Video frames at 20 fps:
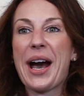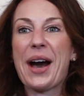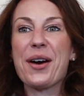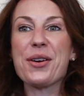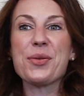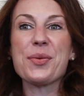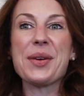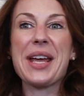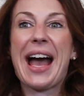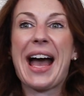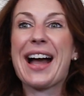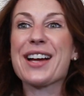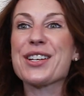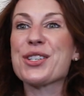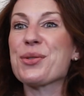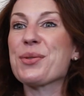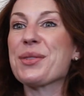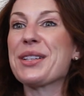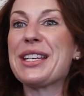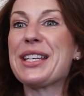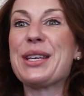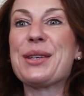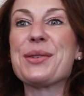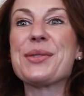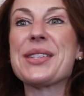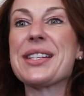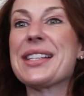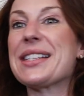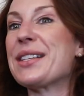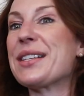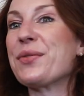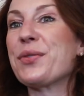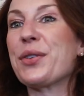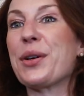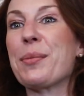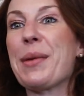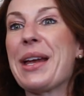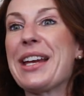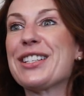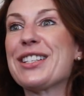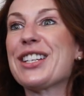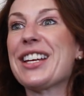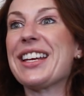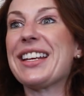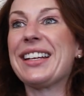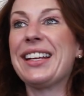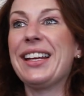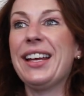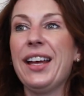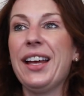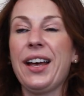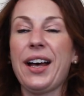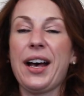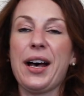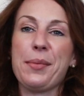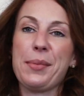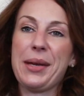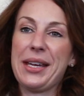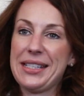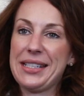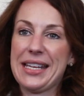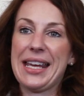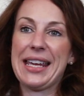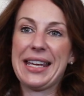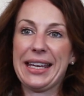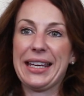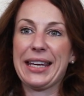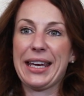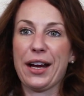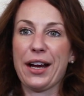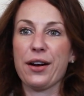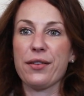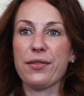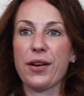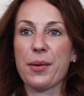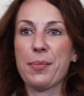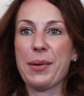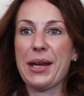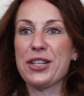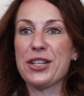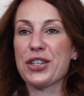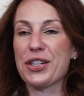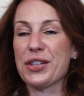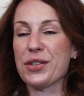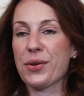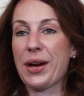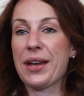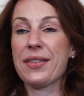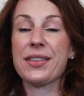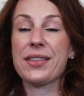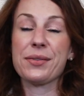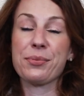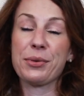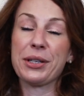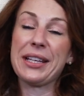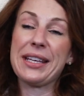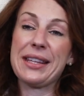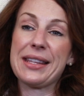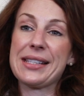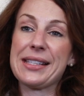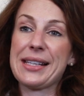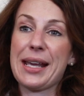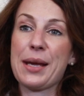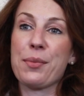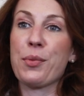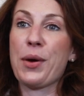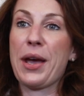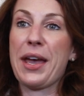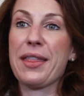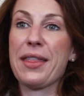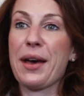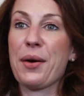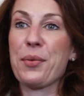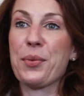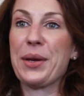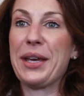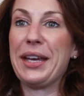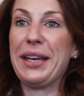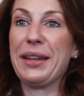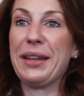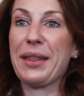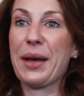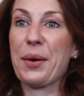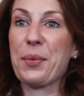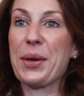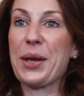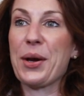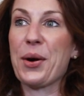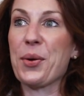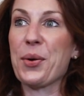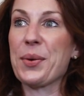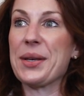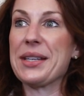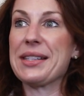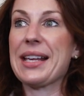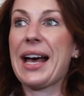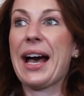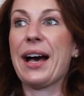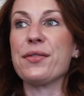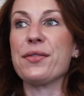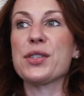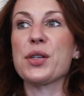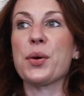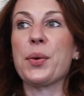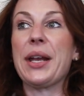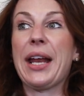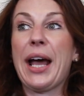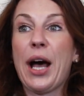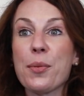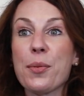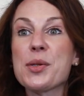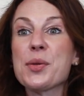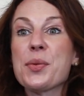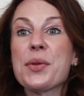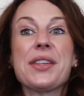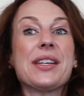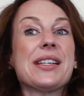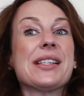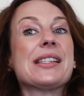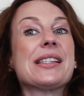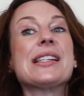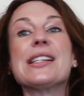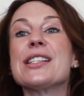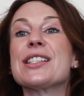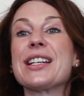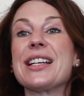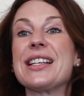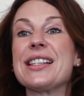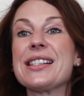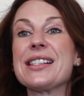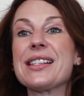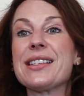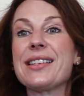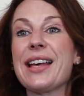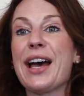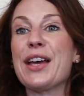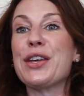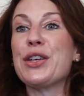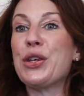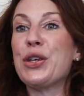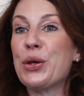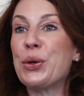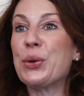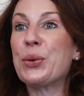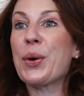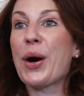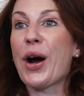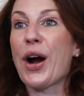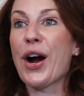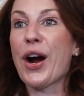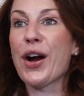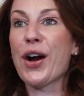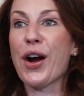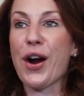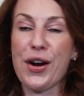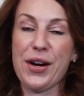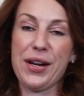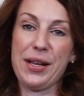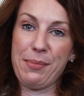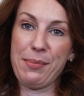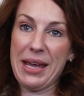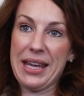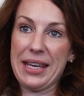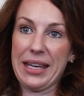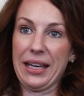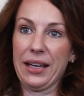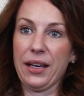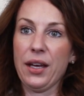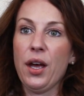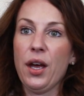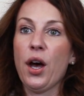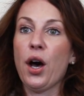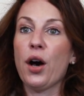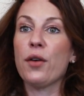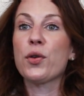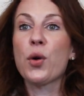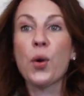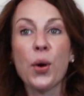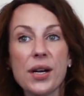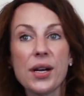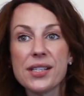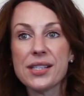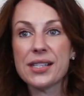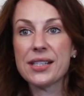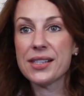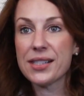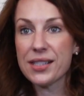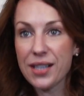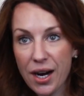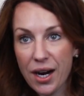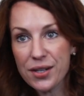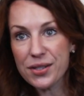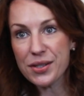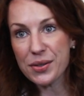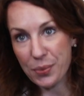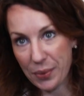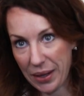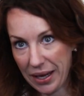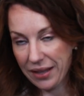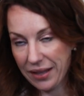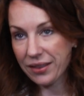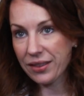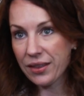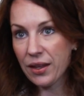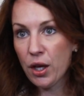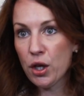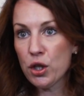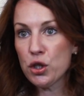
how do we actually use this information in taking care of our patients, right? Really the same way that we always have. So it helps with the decisions that you are already making. Of course, it starts with,